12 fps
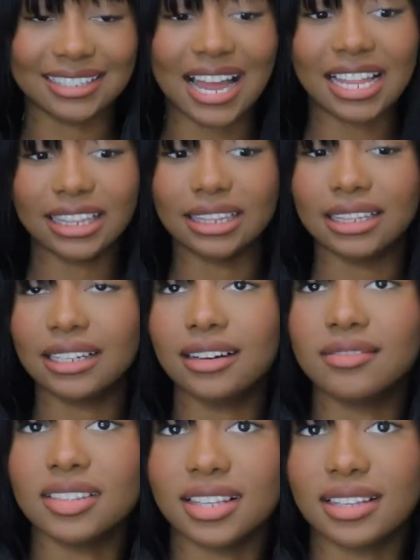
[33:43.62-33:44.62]
I
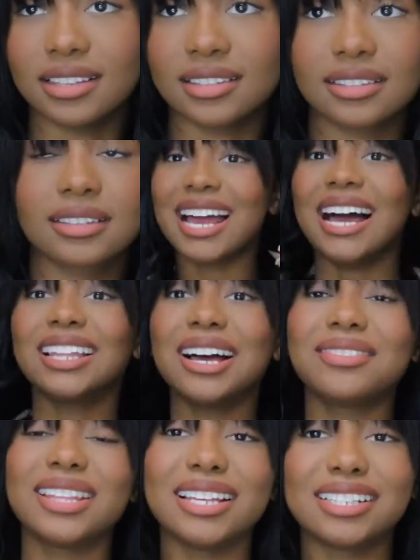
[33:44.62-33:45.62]
love this.
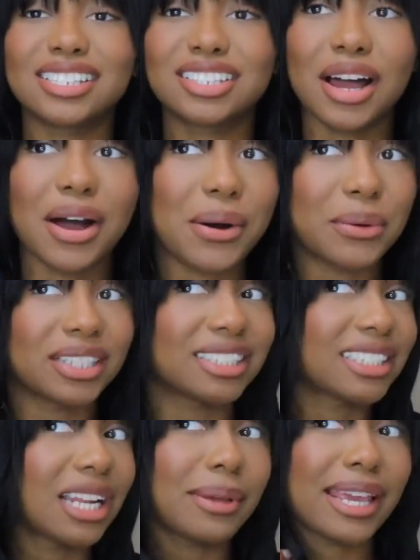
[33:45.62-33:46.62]
So this
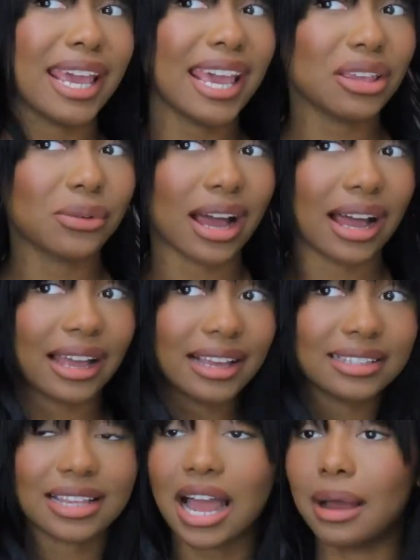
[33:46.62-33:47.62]
is gonna be it, you
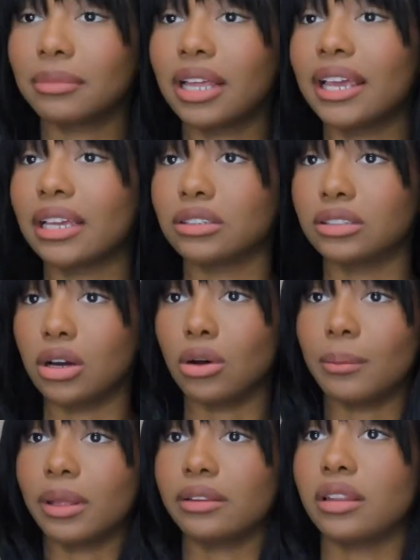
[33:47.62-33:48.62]
guys. I'm in
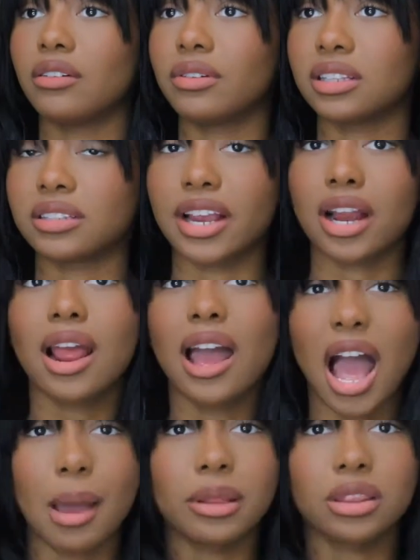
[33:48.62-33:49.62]
love with this hair.
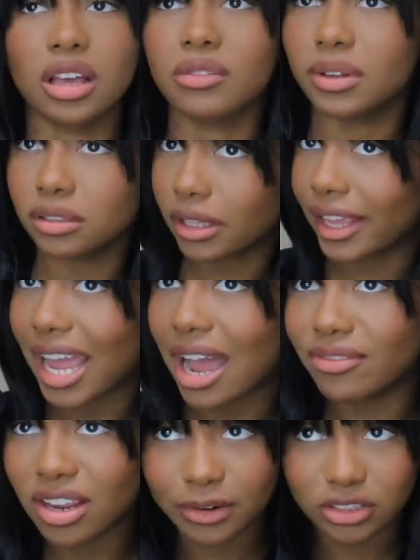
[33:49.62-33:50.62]
I'm in love with, like,
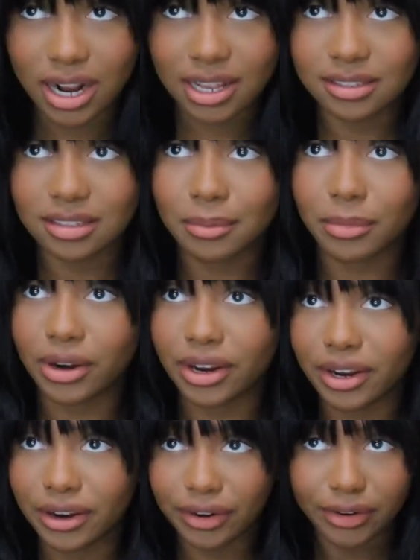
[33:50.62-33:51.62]
I've never tried sunburn
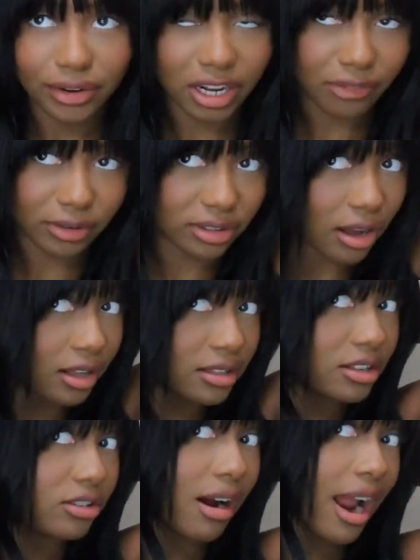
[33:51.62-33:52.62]
hair, never thought
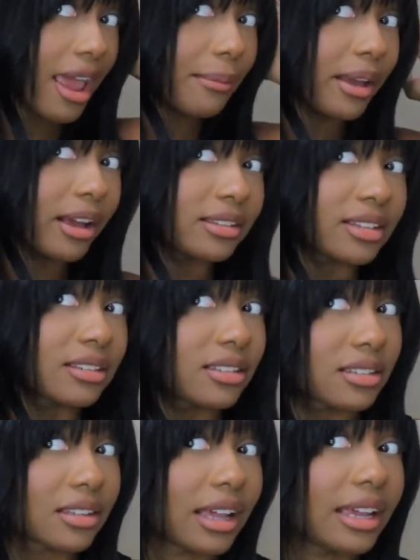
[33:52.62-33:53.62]
to try it, because it's
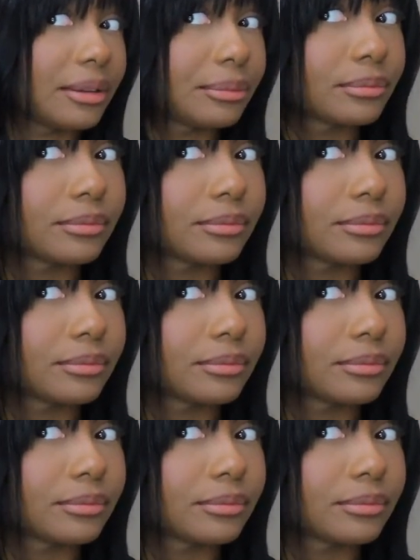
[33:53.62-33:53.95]
just like,